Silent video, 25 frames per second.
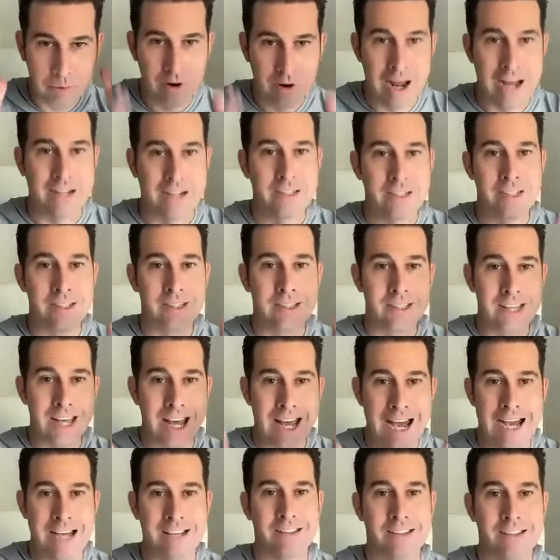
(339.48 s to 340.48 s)
practice
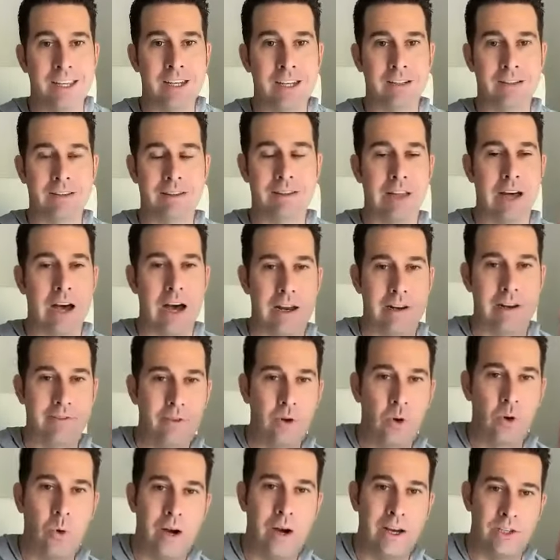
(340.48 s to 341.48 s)
asking a lot
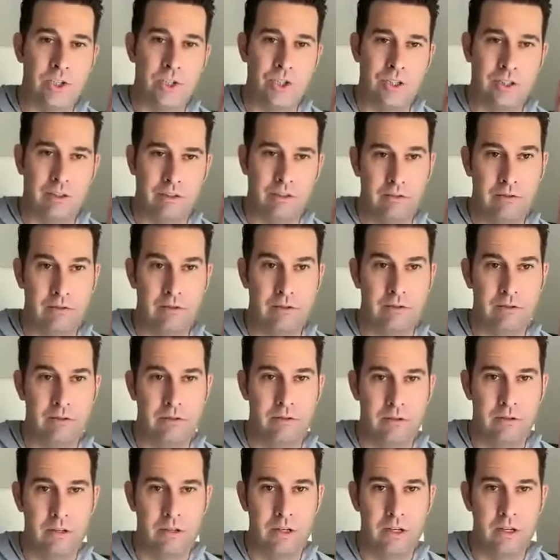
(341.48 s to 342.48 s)
of
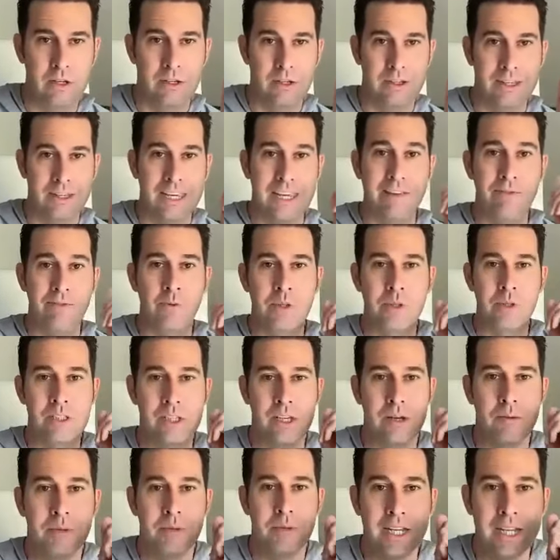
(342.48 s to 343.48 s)
questions. Even when
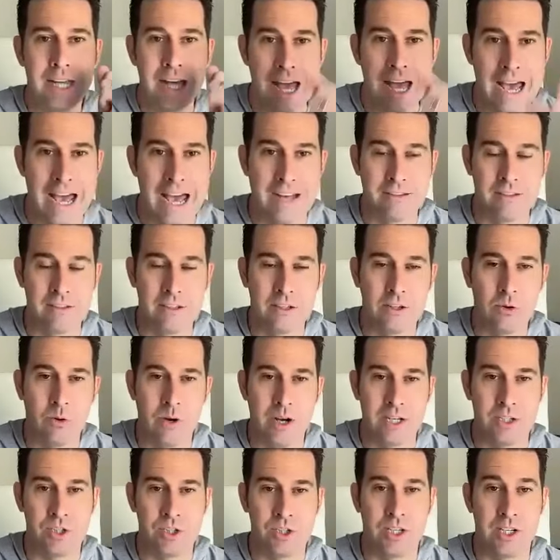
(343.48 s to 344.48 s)
somebody asks a
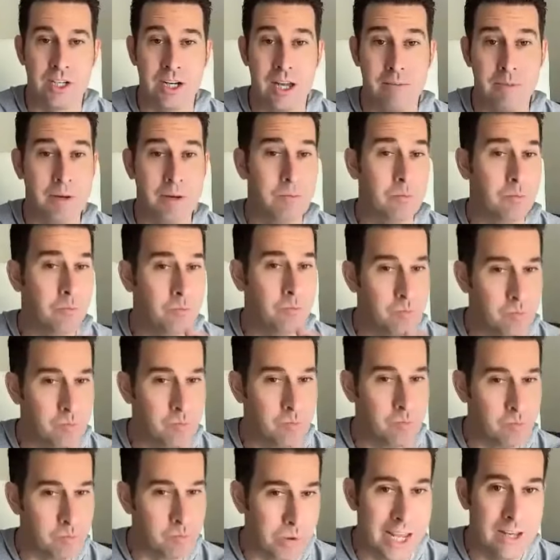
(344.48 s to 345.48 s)
question, and I've been
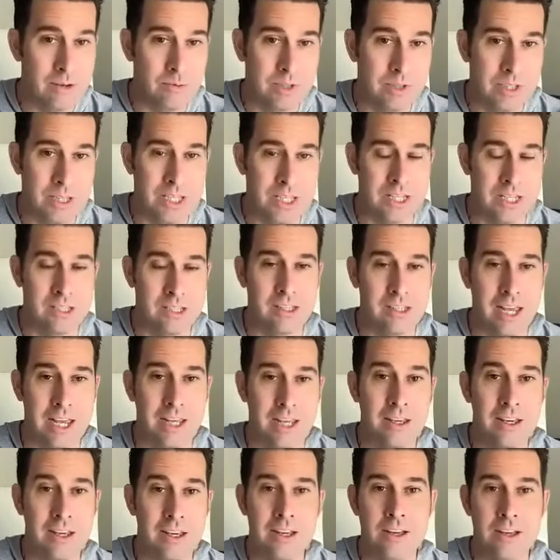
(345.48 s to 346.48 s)
playing with this,
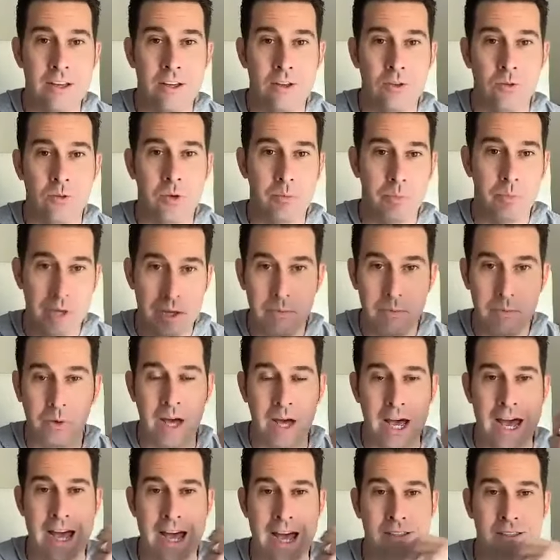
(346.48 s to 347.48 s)
like when
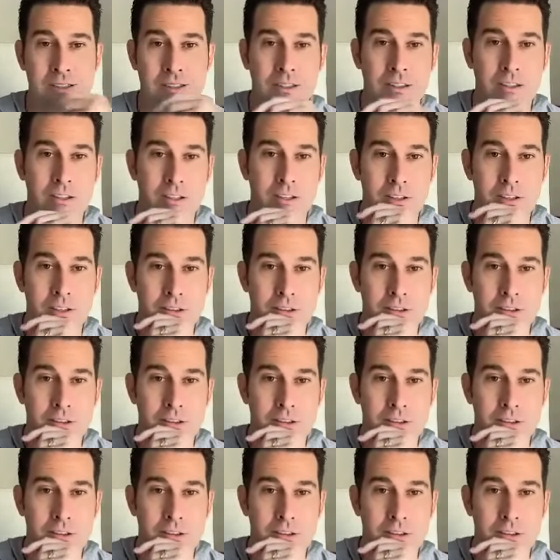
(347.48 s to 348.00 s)
people ask,